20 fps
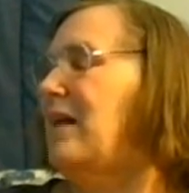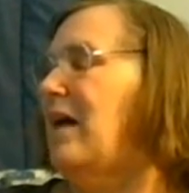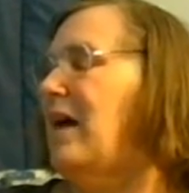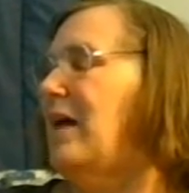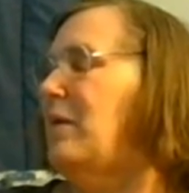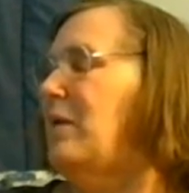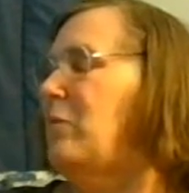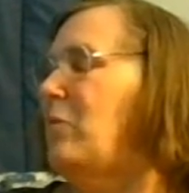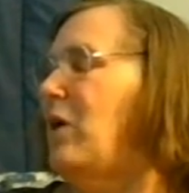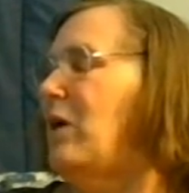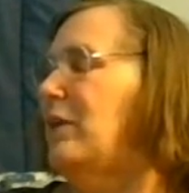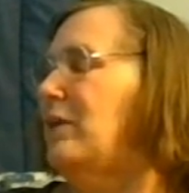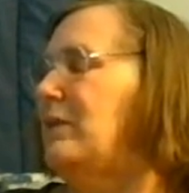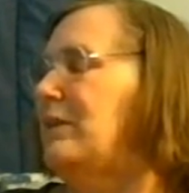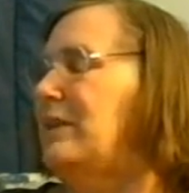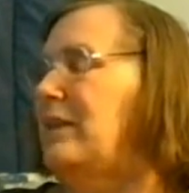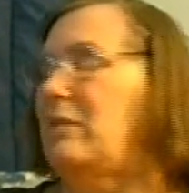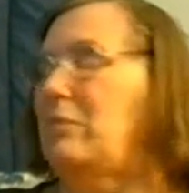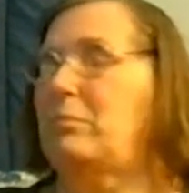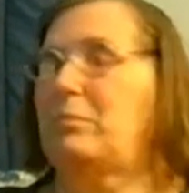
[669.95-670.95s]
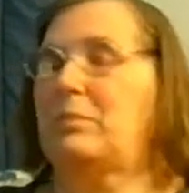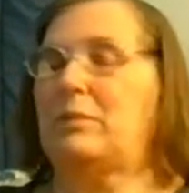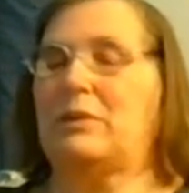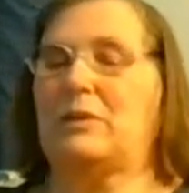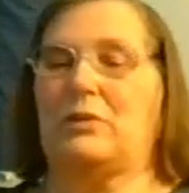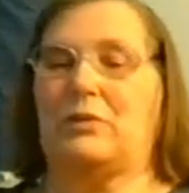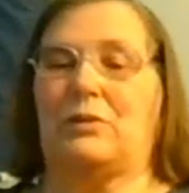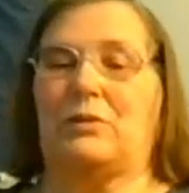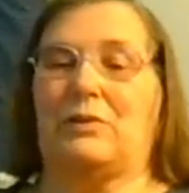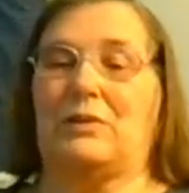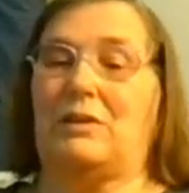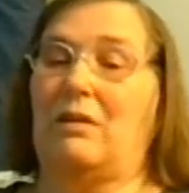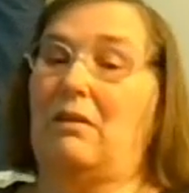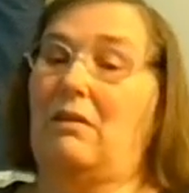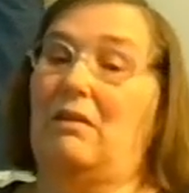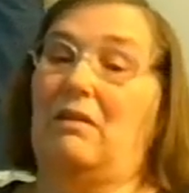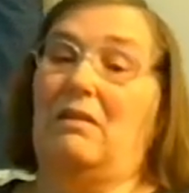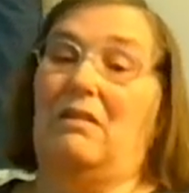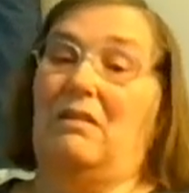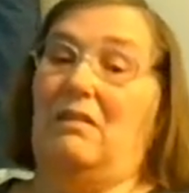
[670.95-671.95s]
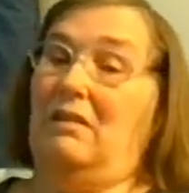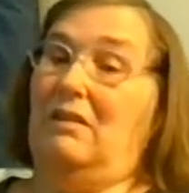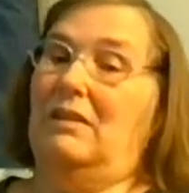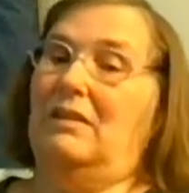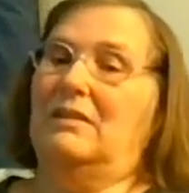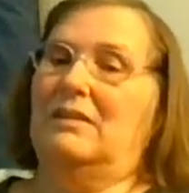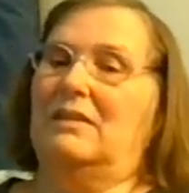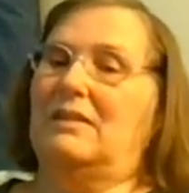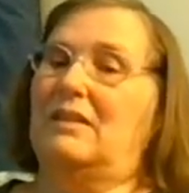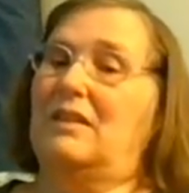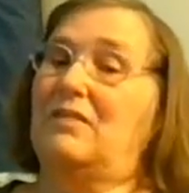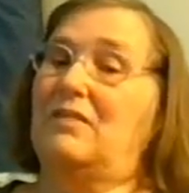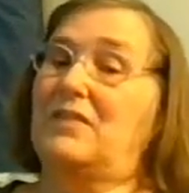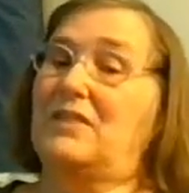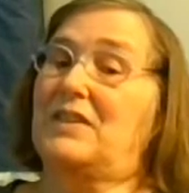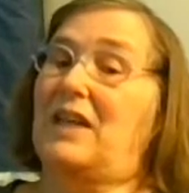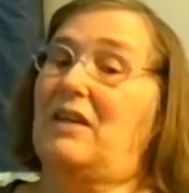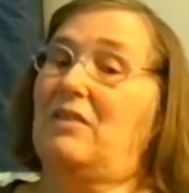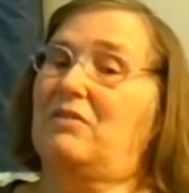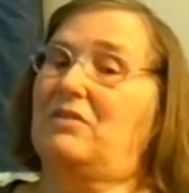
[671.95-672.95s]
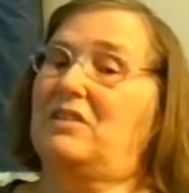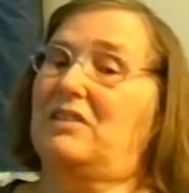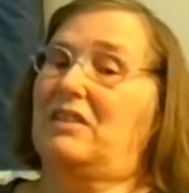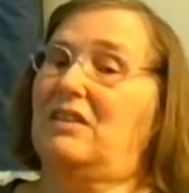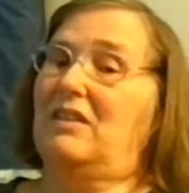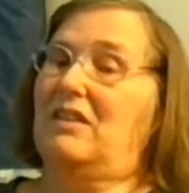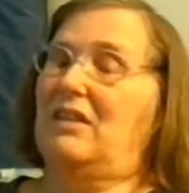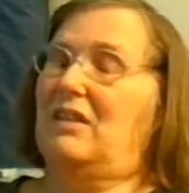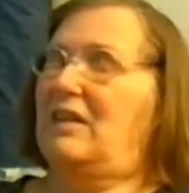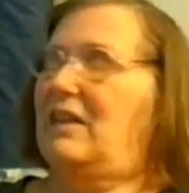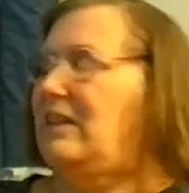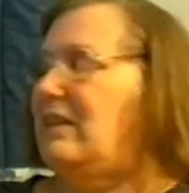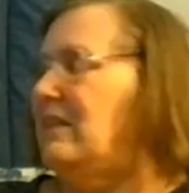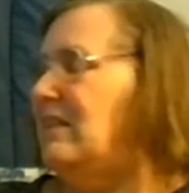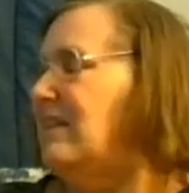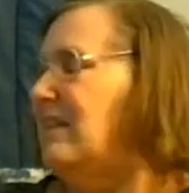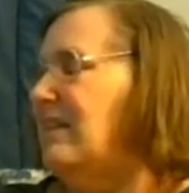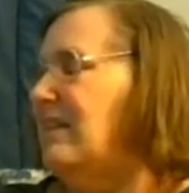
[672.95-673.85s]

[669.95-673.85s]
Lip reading: high water temperatures. Stuff sounds good.